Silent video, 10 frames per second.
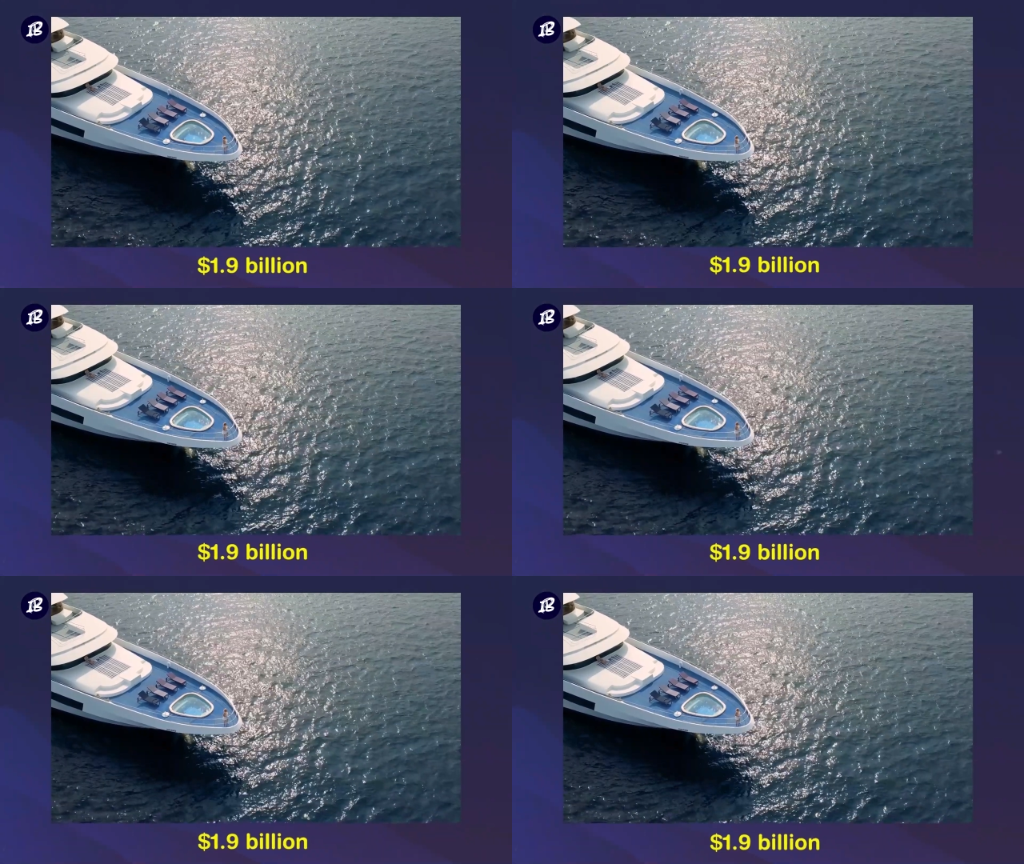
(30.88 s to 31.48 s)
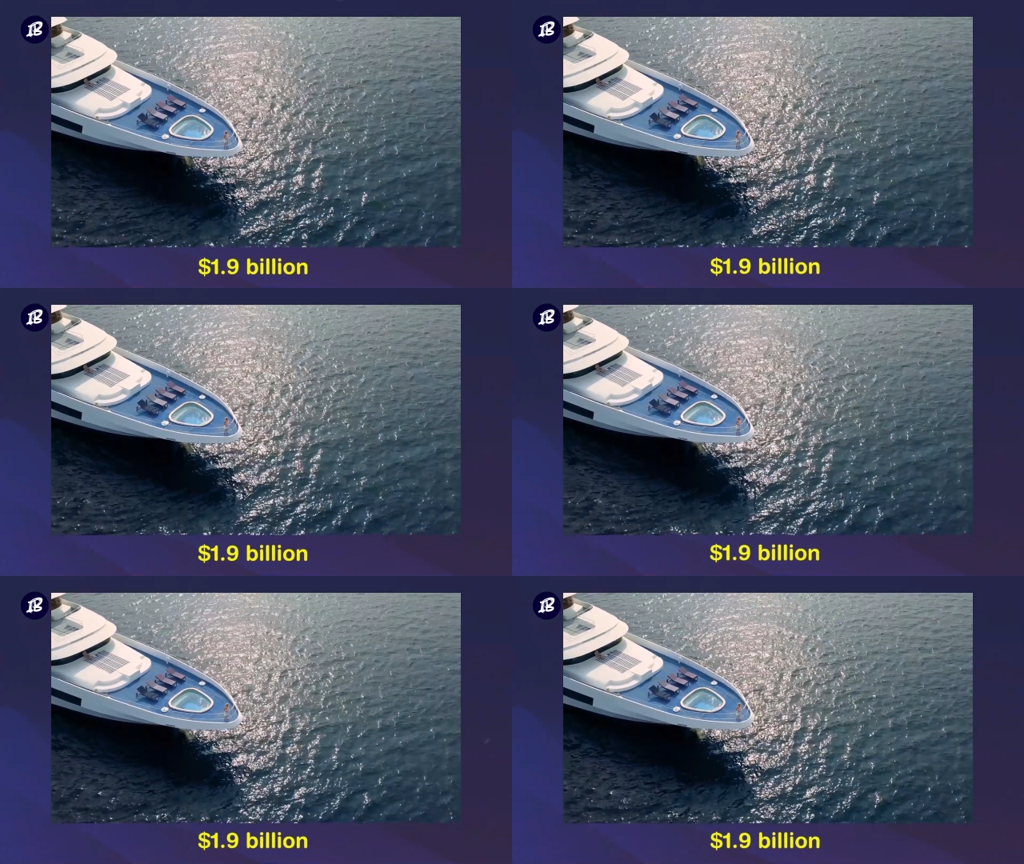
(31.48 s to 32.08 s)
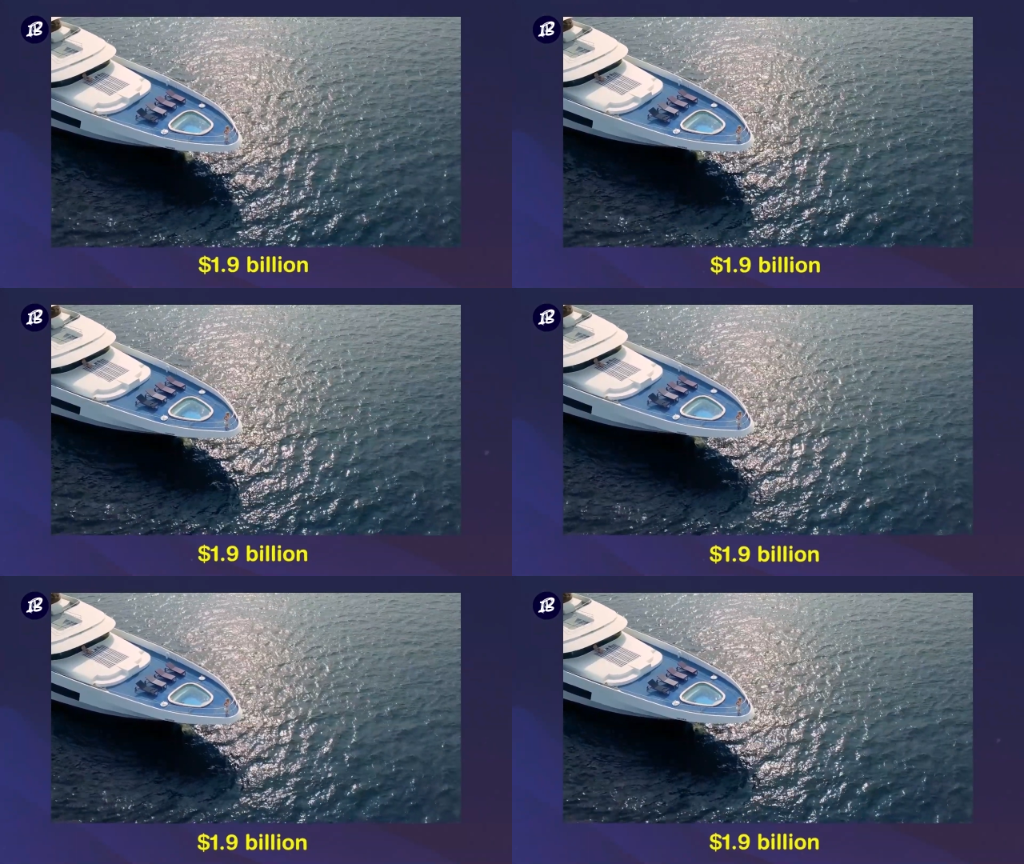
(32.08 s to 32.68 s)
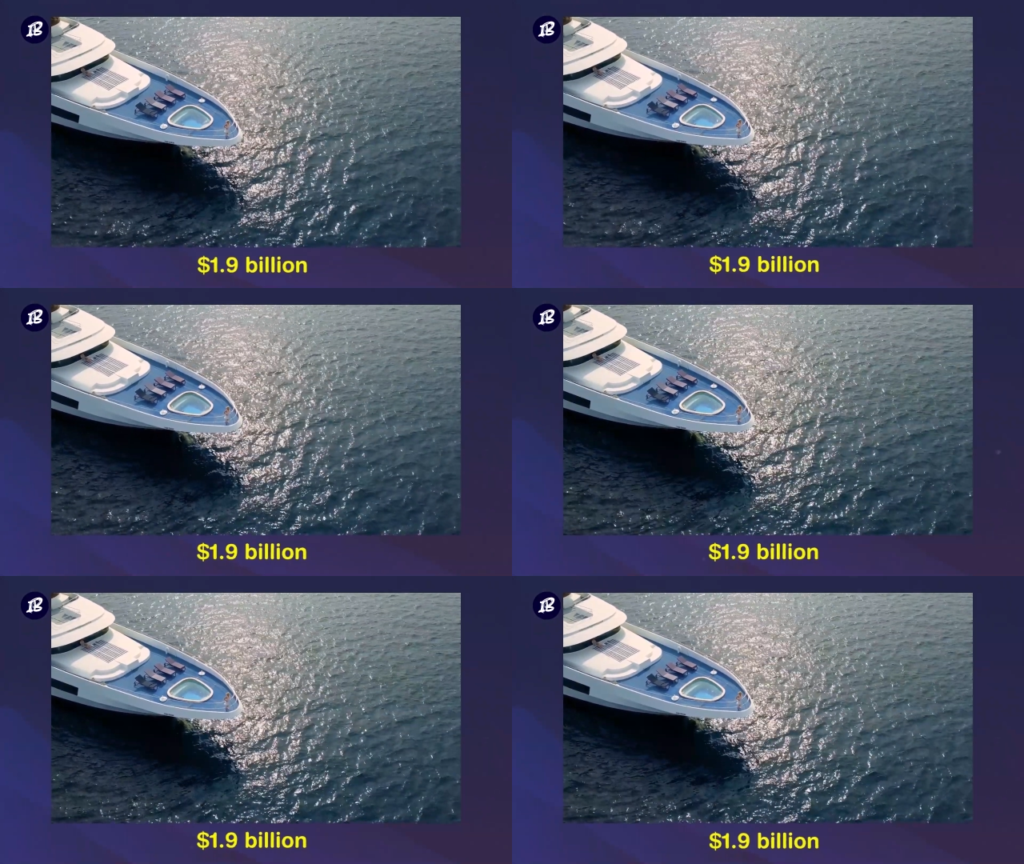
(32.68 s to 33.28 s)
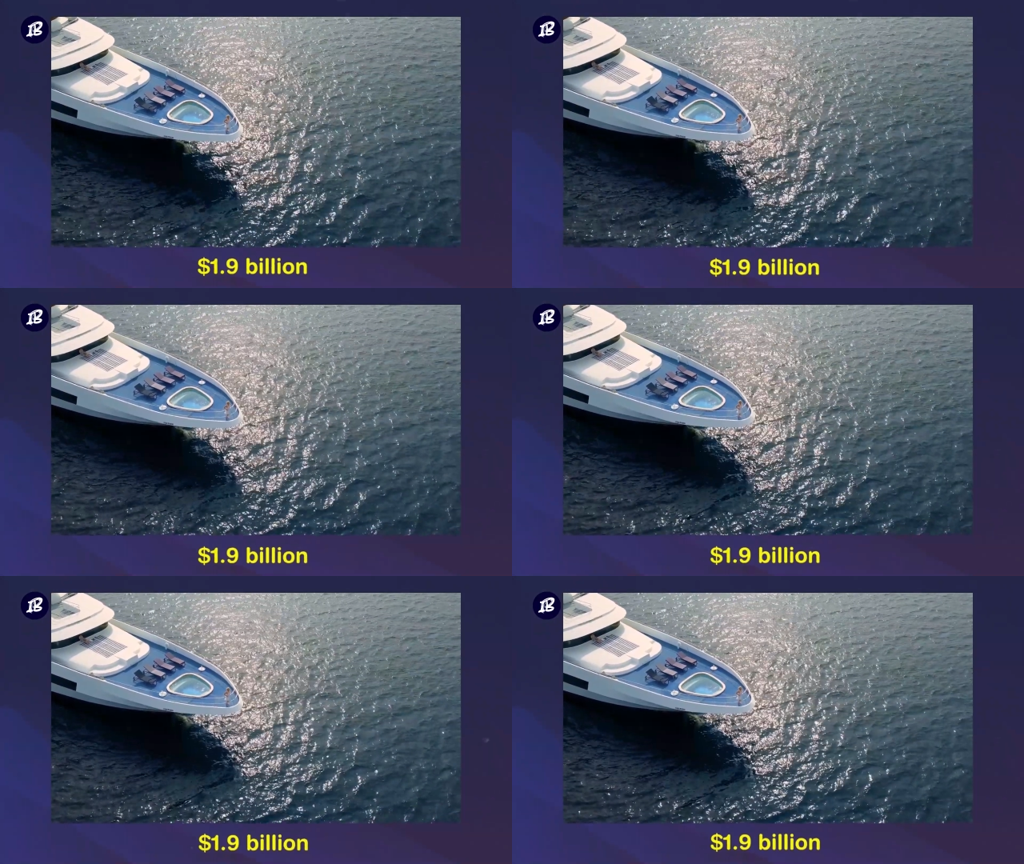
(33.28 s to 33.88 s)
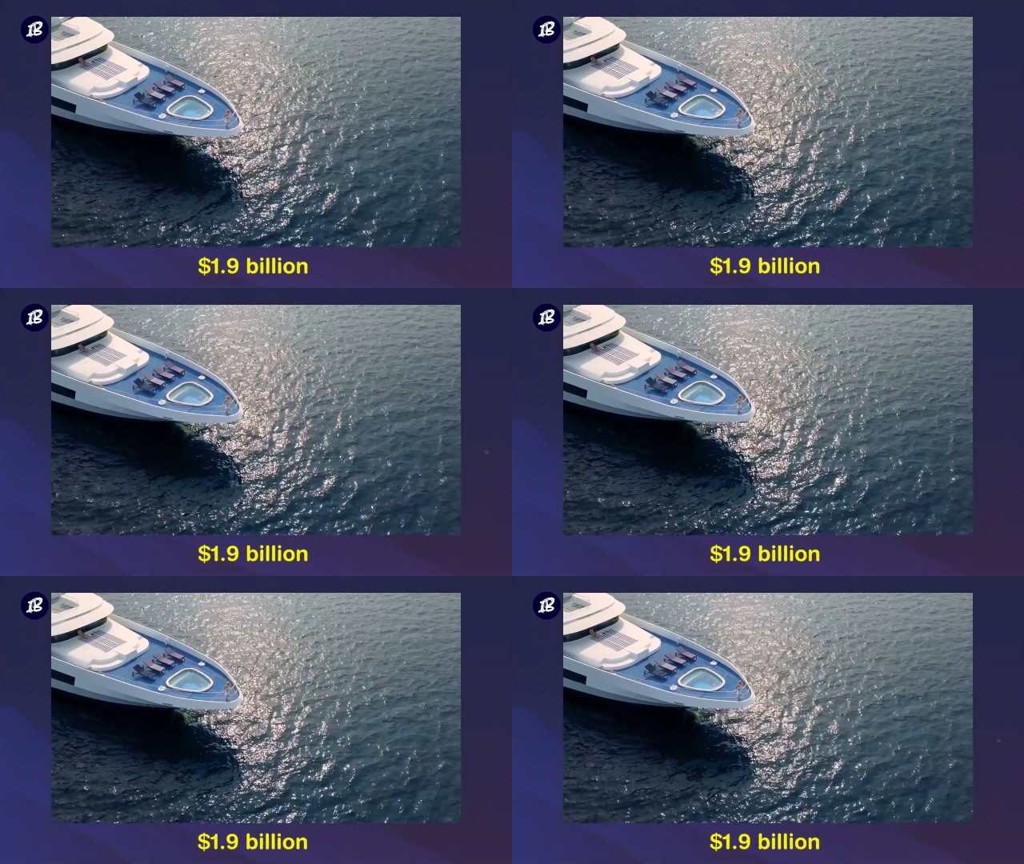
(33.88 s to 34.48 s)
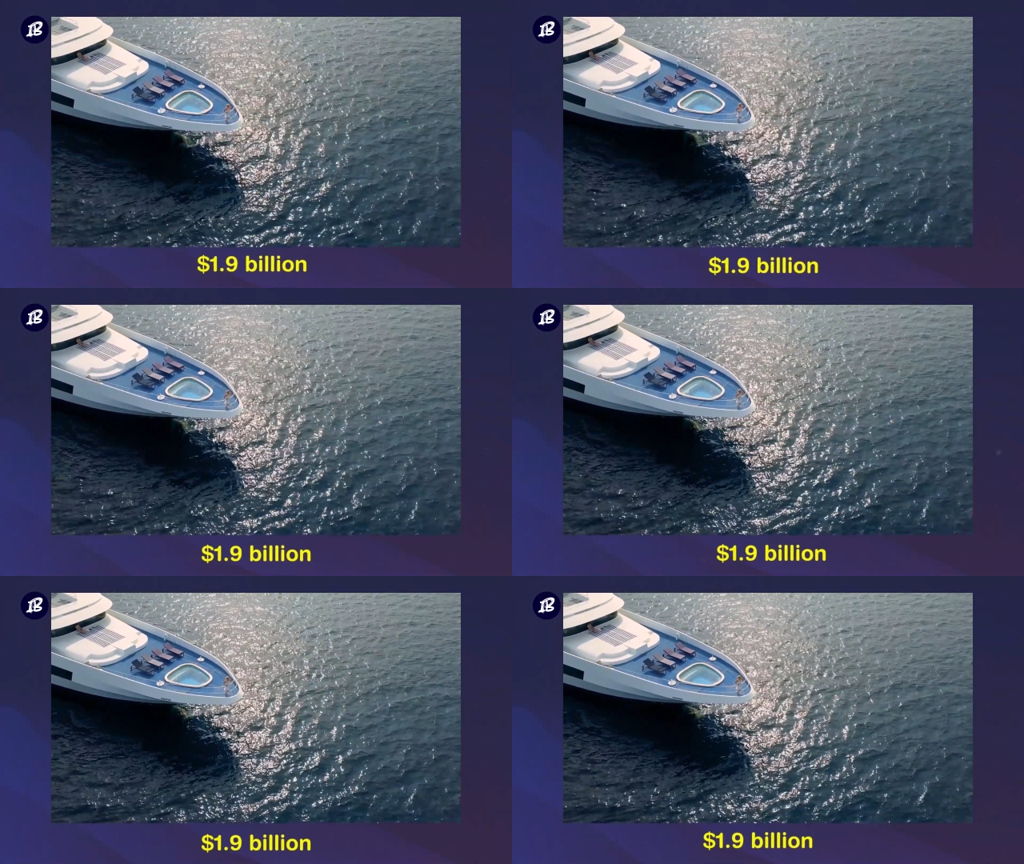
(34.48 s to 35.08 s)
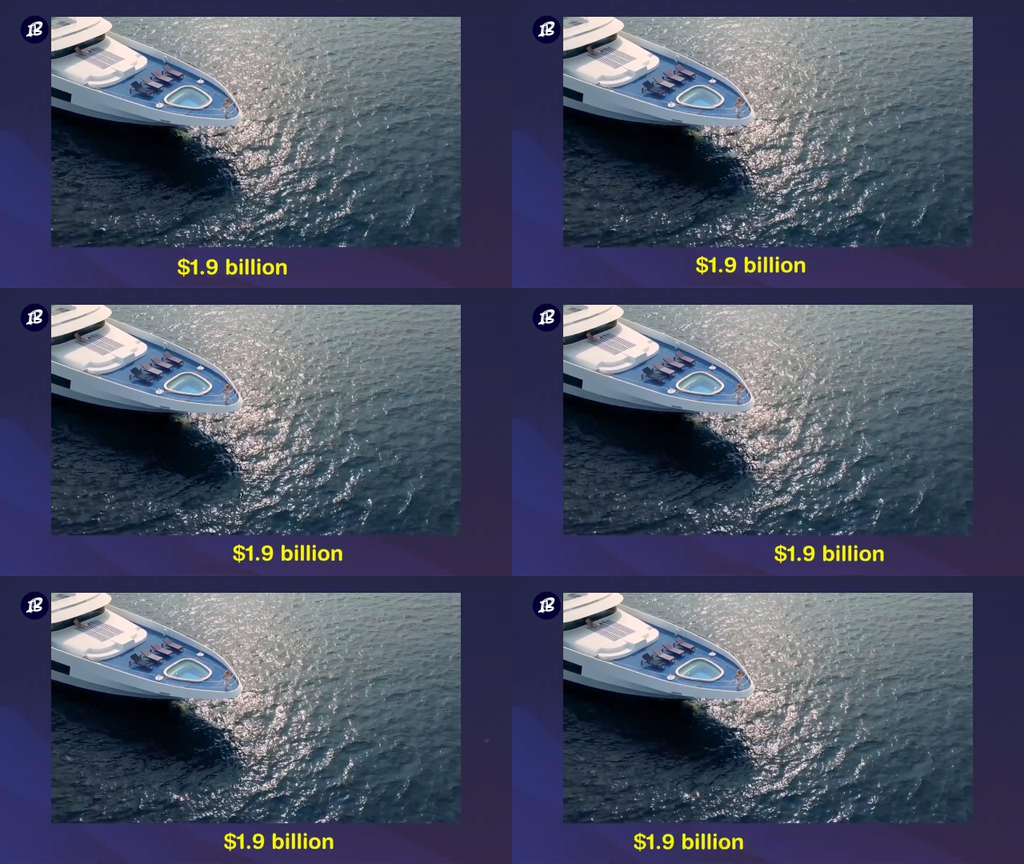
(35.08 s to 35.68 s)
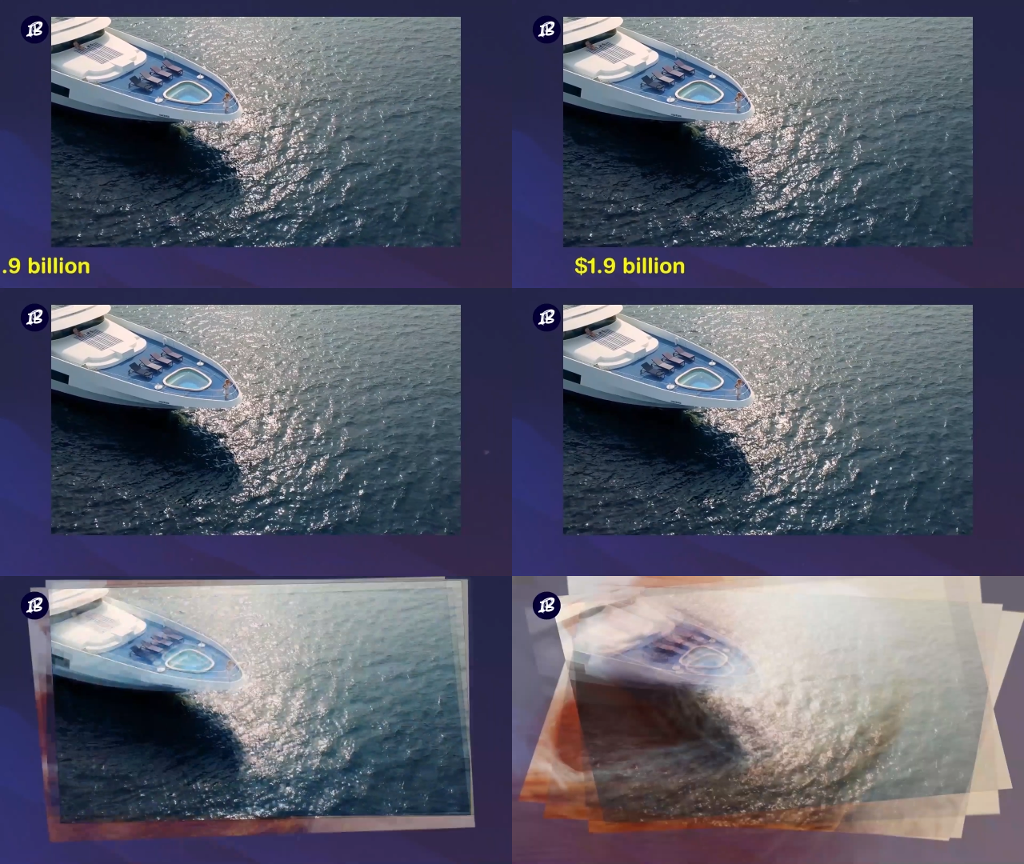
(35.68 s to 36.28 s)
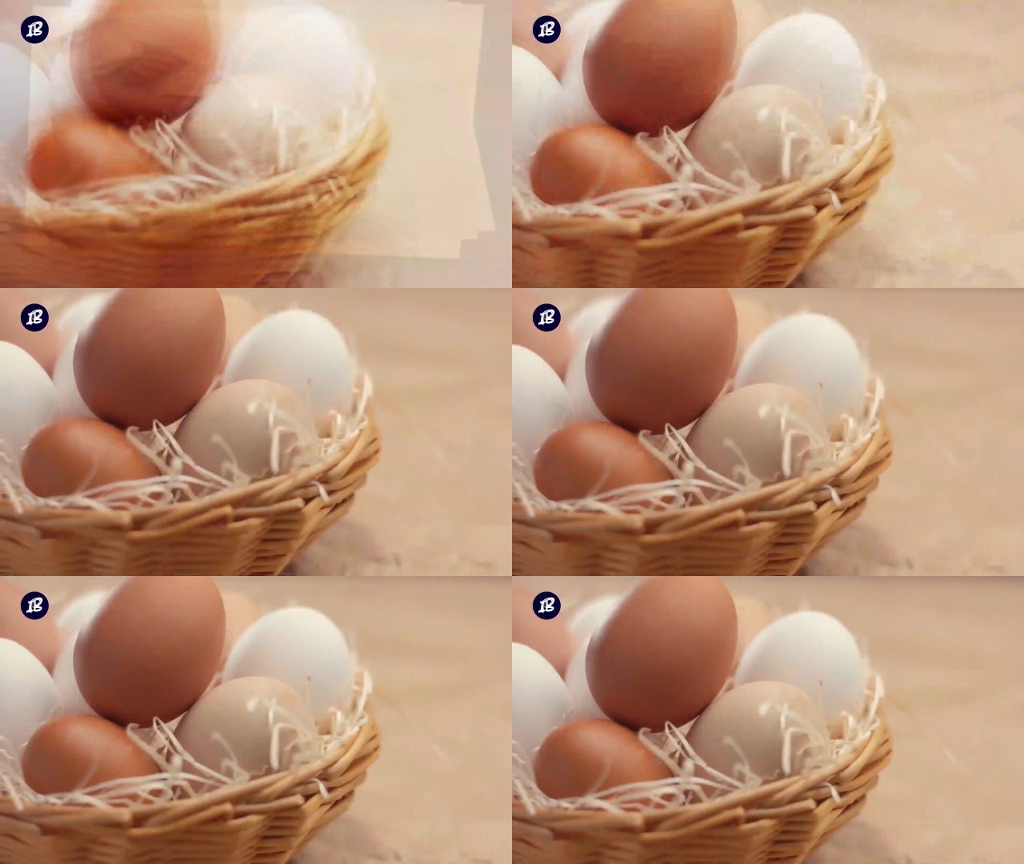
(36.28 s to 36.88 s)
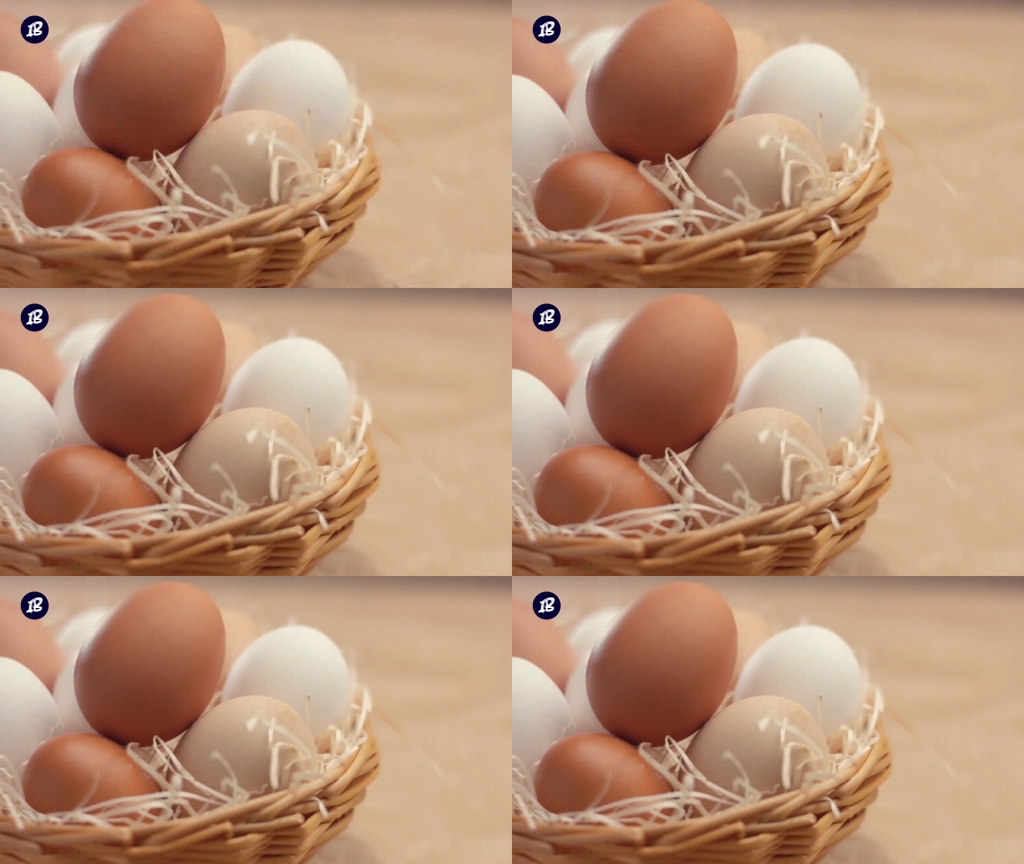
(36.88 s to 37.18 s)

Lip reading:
[unreadable: no face in view]